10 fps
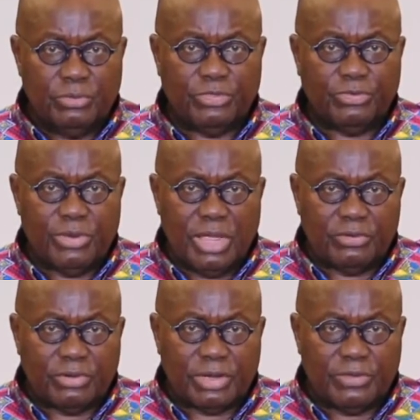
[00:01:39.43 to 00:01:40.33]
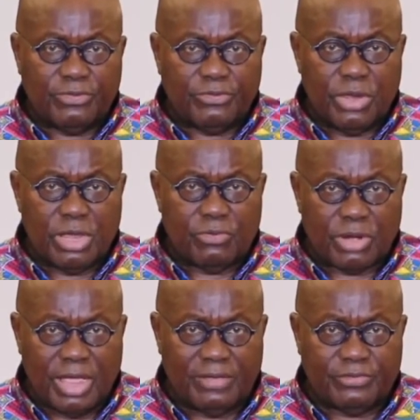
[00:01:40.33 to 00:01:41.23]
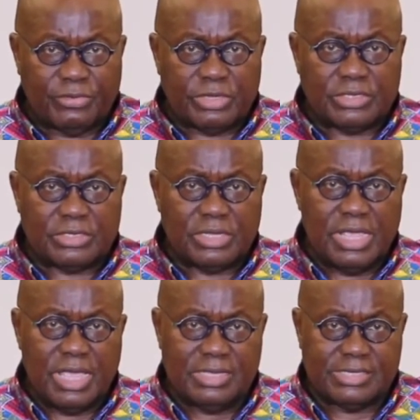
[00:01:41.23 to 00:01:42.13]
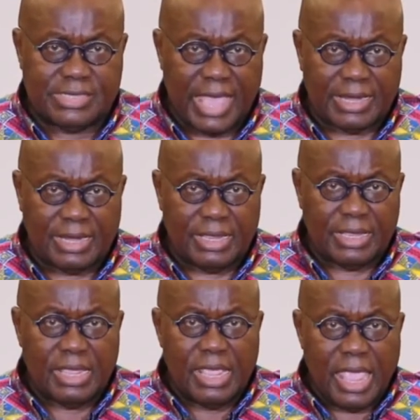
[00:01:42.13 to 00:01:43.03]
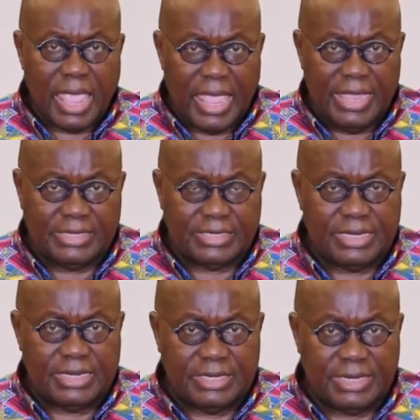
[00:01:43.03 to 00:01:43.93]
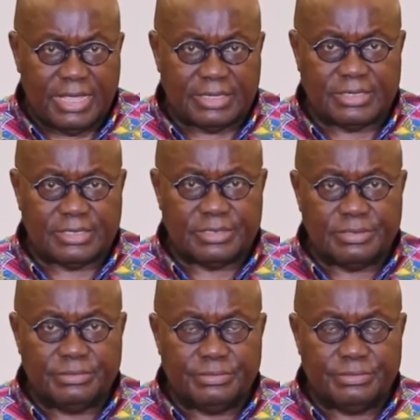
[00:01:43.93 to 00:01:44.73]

with 303 recoveries and, sadly, 18 deaths.